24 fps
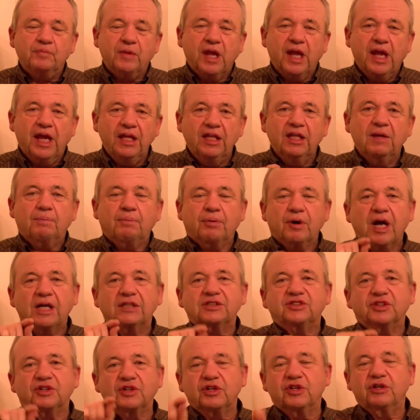in the
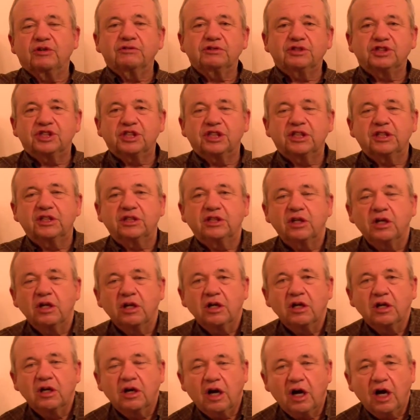prosecution
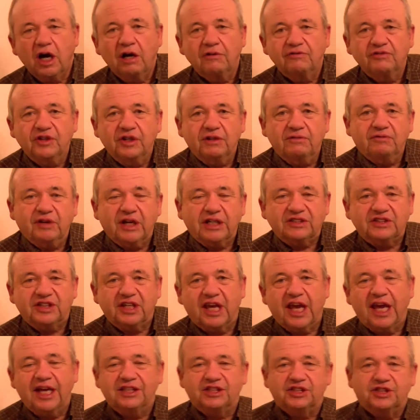of the
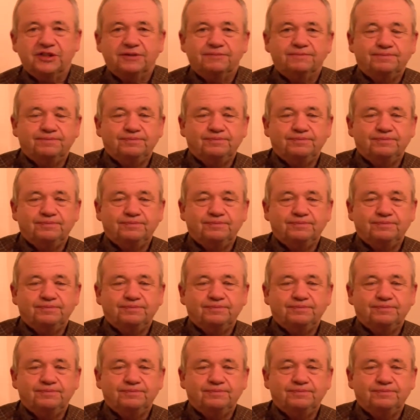investigation.